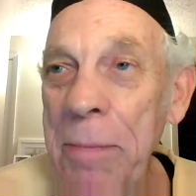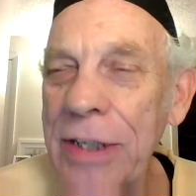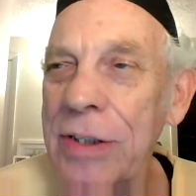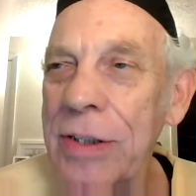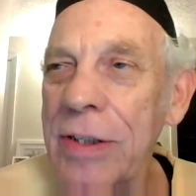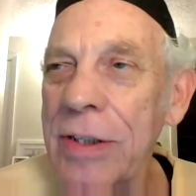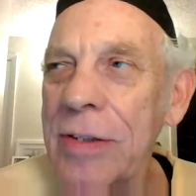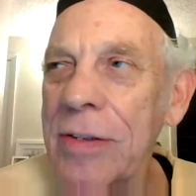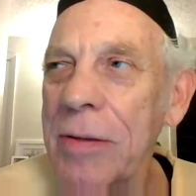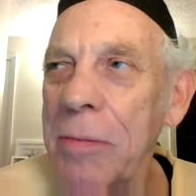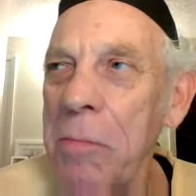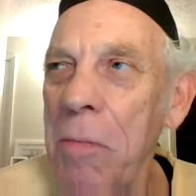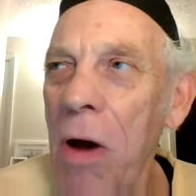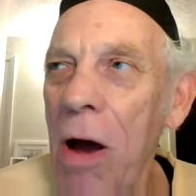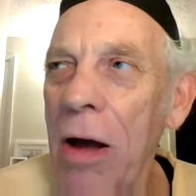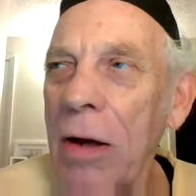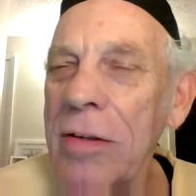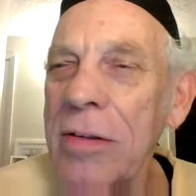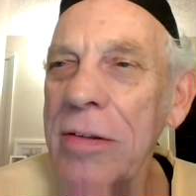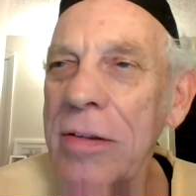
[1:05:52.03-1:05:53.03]
Ages, the
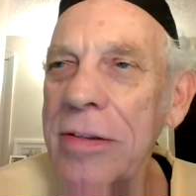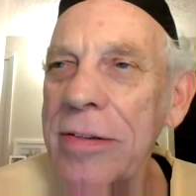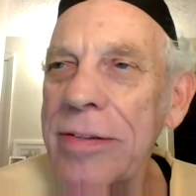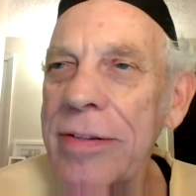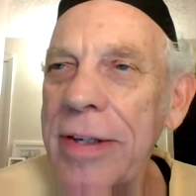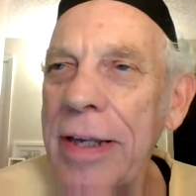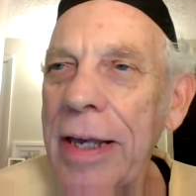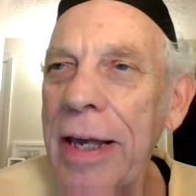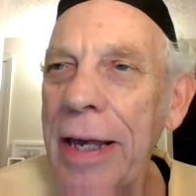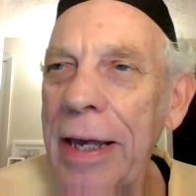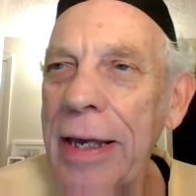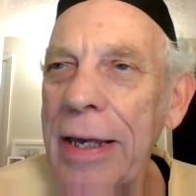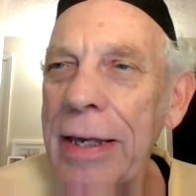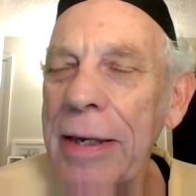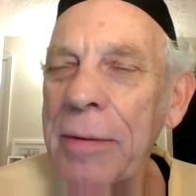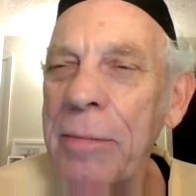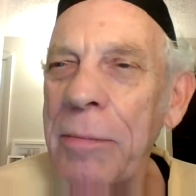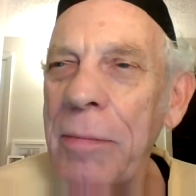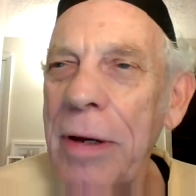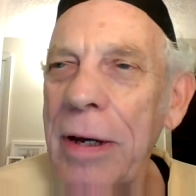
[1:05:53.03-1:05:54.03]
Mongols
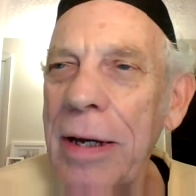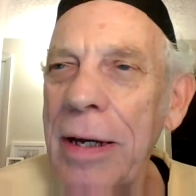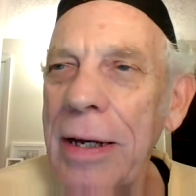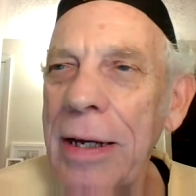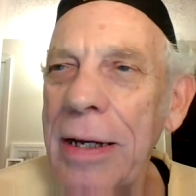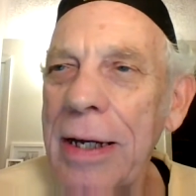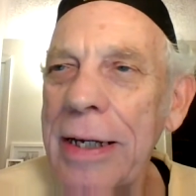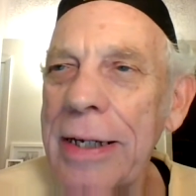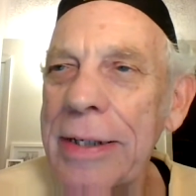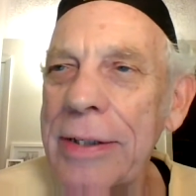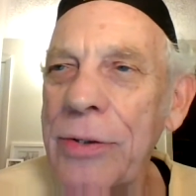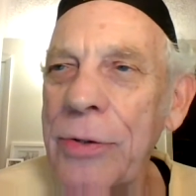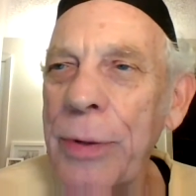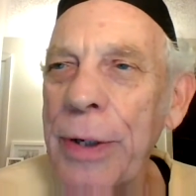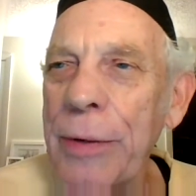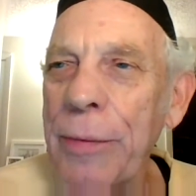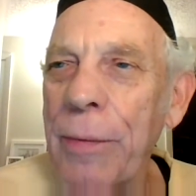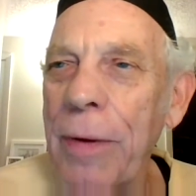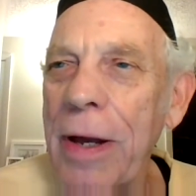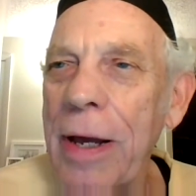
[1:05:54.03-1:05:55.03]
came uh, to
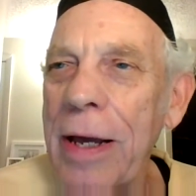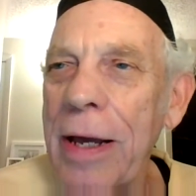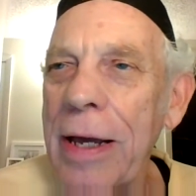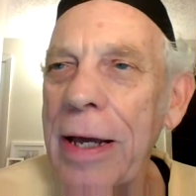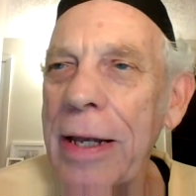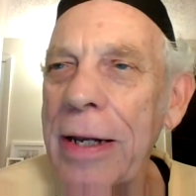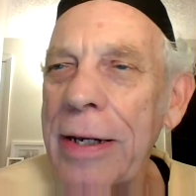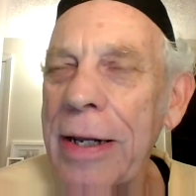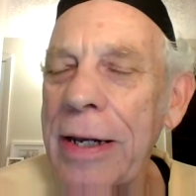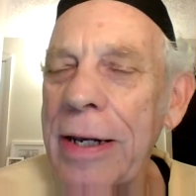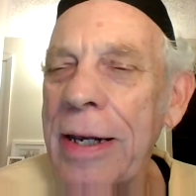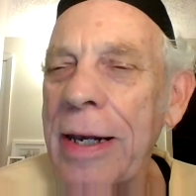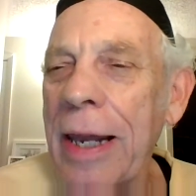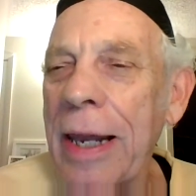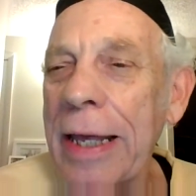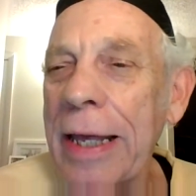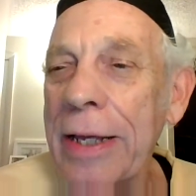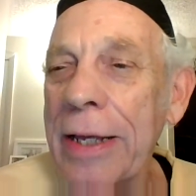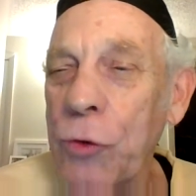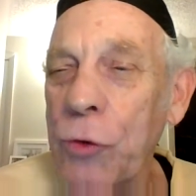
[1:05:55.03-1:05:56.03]
Iran, and
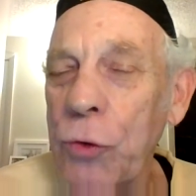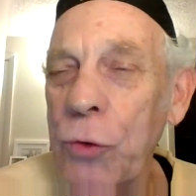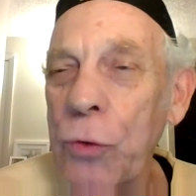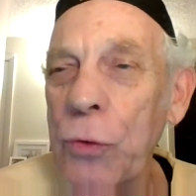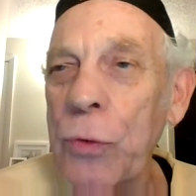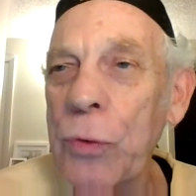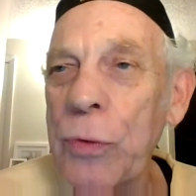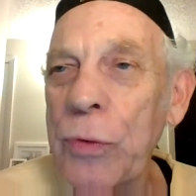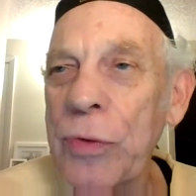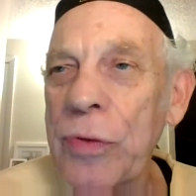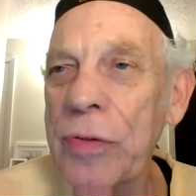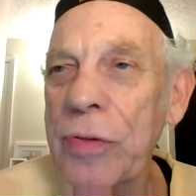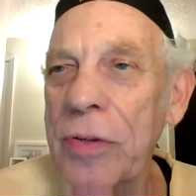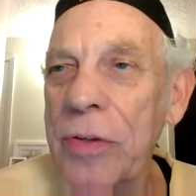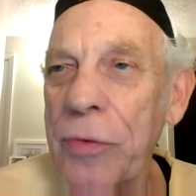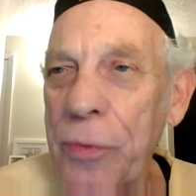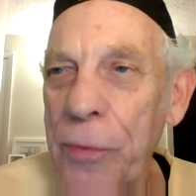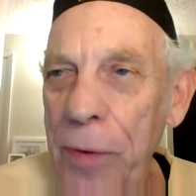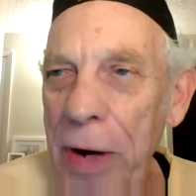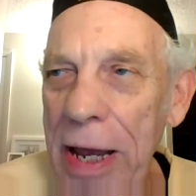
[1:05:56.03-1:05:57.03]
like Tus
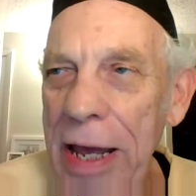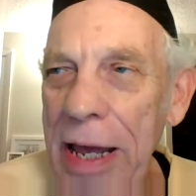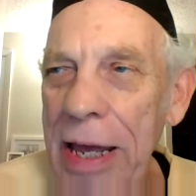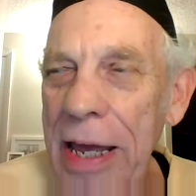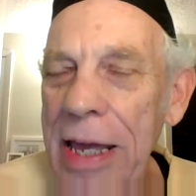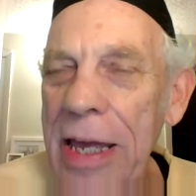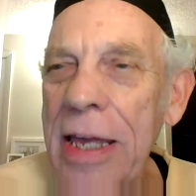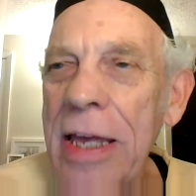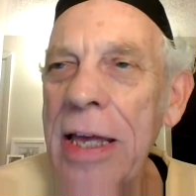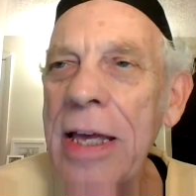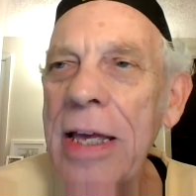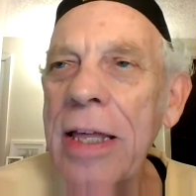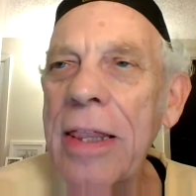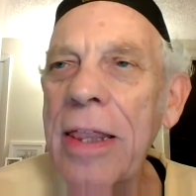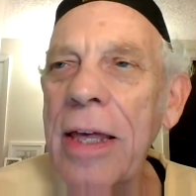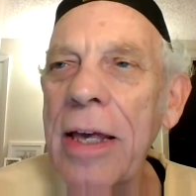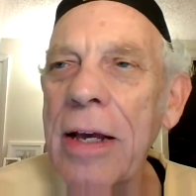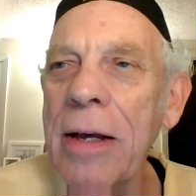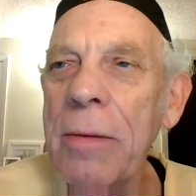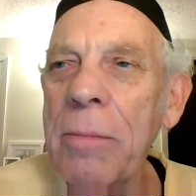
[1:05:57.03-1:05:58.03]
and Ray,
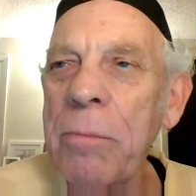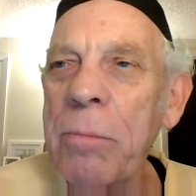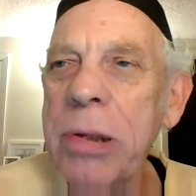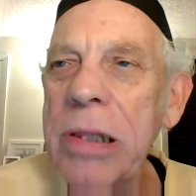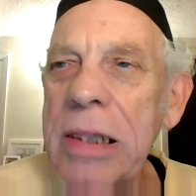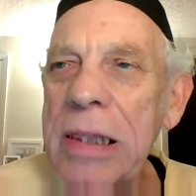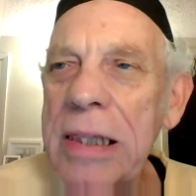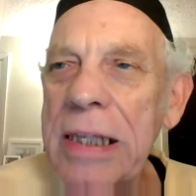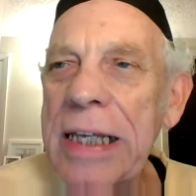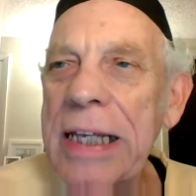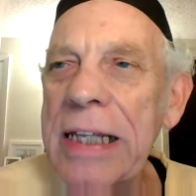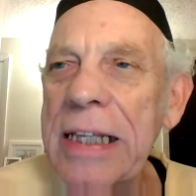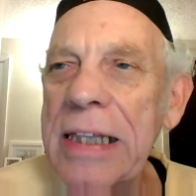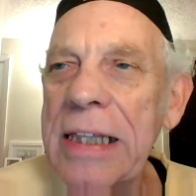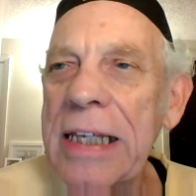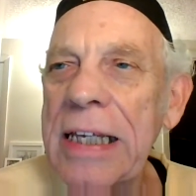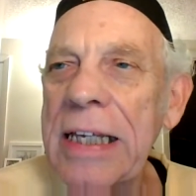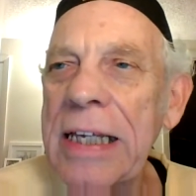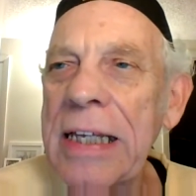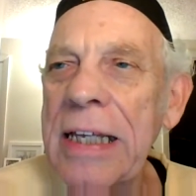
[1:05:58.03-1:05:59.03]
they
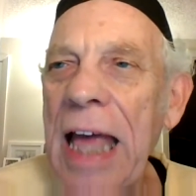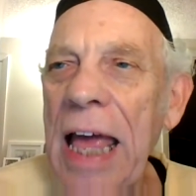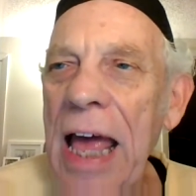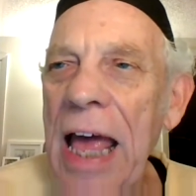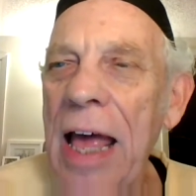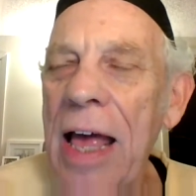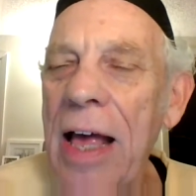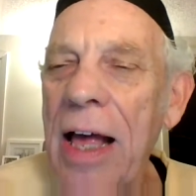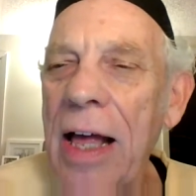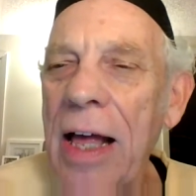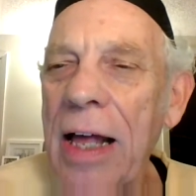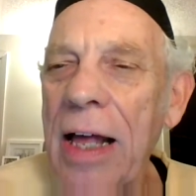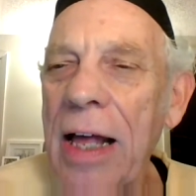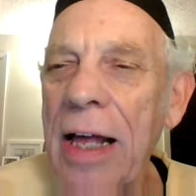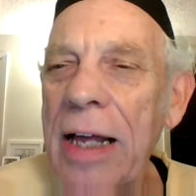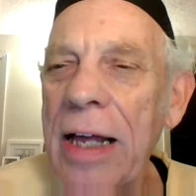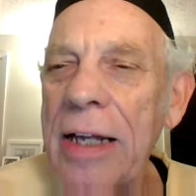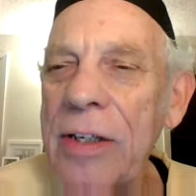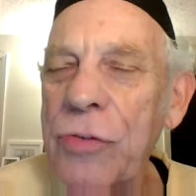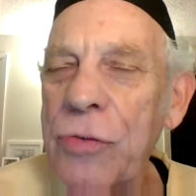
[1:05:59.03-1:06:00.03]
completely
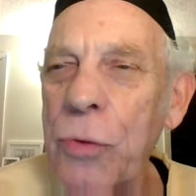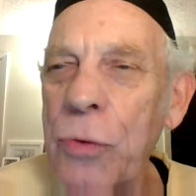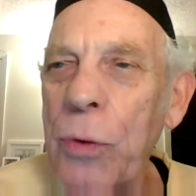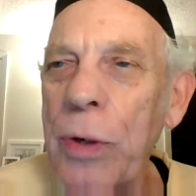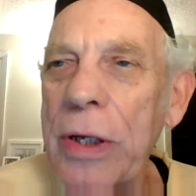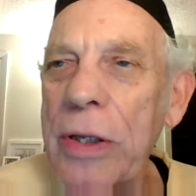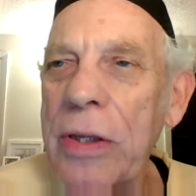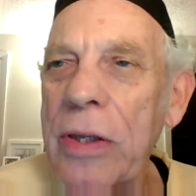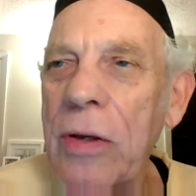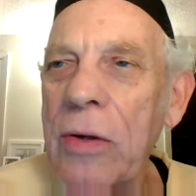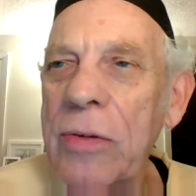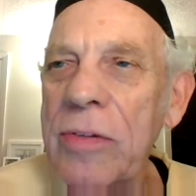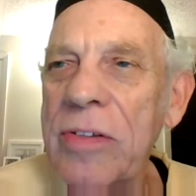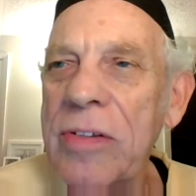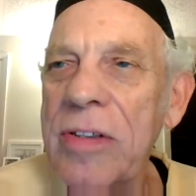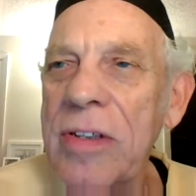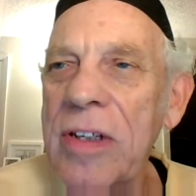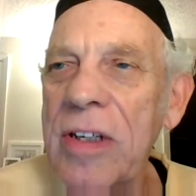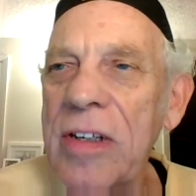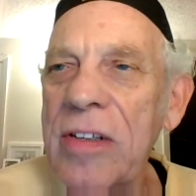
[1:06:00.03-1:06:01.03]
uh, destroyed those
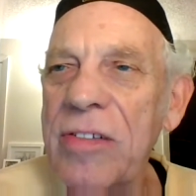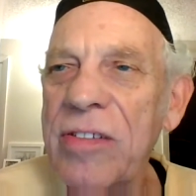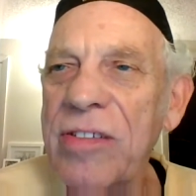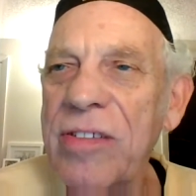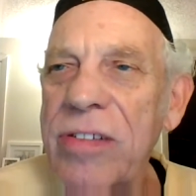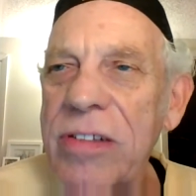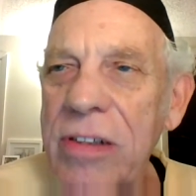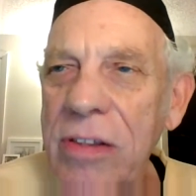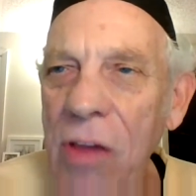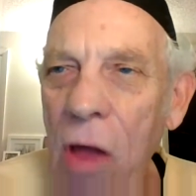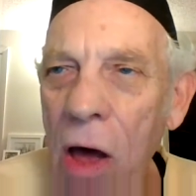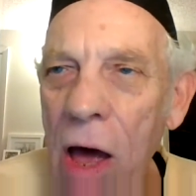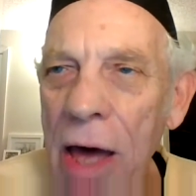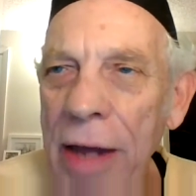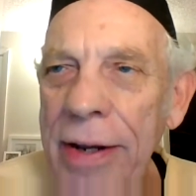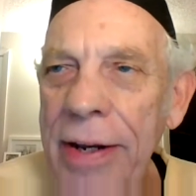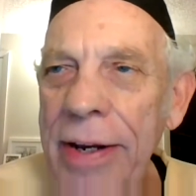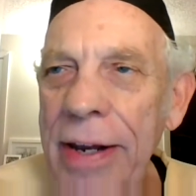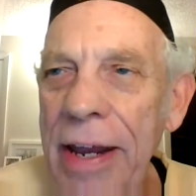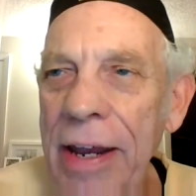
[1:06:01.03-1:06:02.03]
cities,
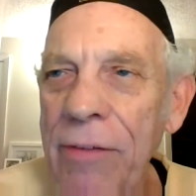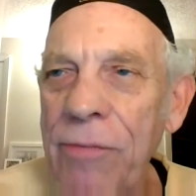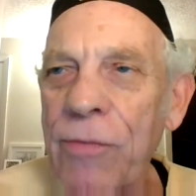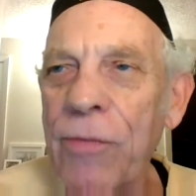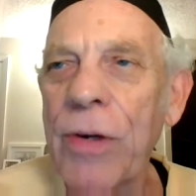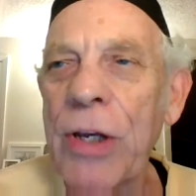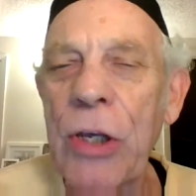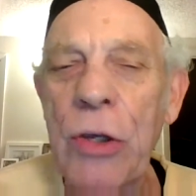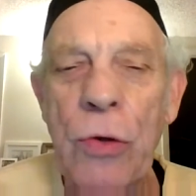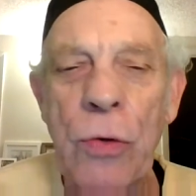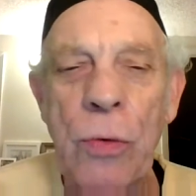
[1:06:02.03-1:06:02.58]
slaughtered every